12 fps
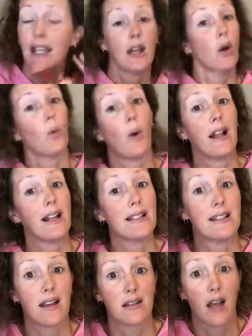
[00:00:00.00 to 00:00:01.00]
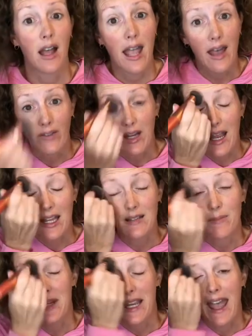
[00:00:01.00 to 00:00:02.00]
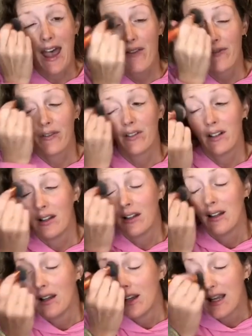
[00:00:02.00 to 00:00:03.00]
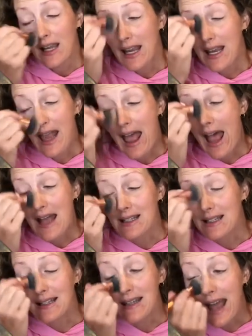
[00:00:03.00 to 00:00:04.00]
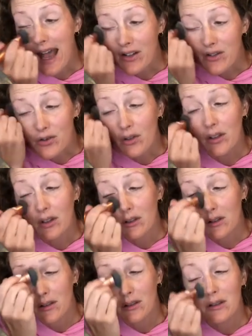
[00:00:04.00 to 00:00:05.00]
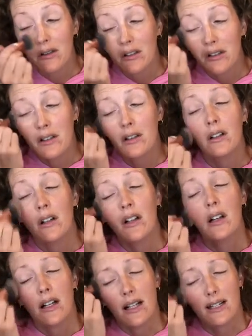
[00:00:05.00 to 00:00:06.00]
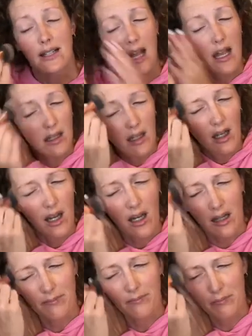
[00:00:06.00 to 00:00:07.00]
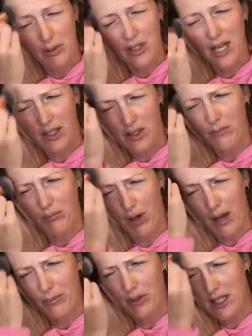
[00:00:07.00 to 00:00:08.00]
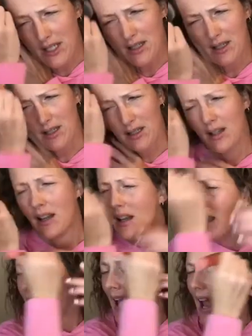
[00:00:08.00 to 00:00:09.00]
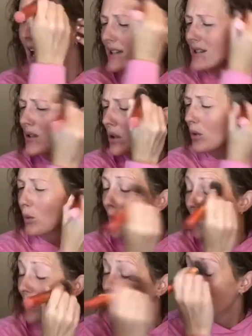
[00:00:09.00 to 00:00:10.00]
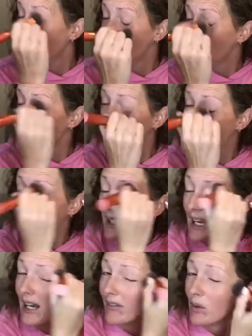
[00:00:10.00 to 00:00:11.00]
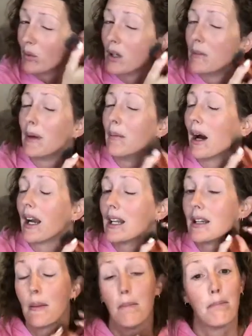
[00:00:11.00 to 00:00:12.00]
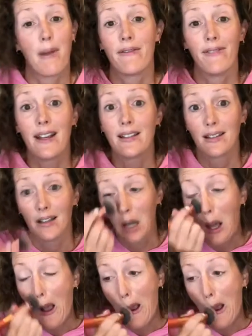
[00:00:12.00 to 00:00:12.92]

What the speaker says: While it does not have an SPF, it has natural sun protection properties. And so while I got a little pink everywhere on my body, my face did not.